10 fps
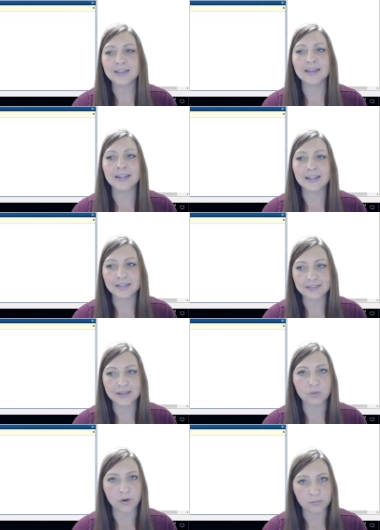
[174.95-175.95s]
and it is a
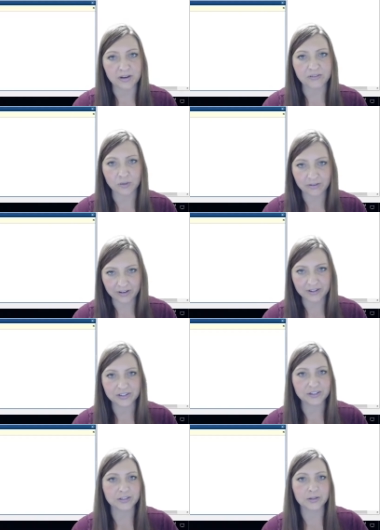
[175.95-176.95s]
1 by 4
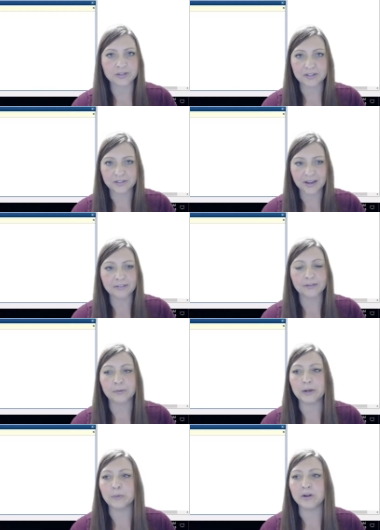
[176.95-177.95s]
vector. So that's exactly what
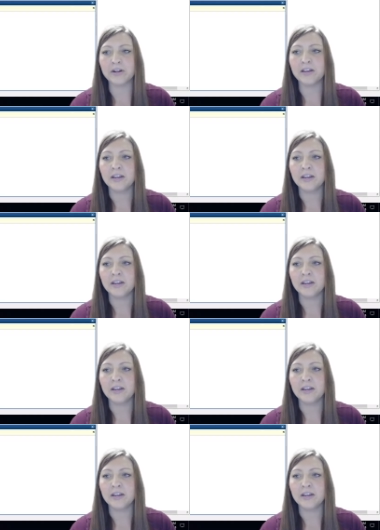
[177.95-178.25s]
I want.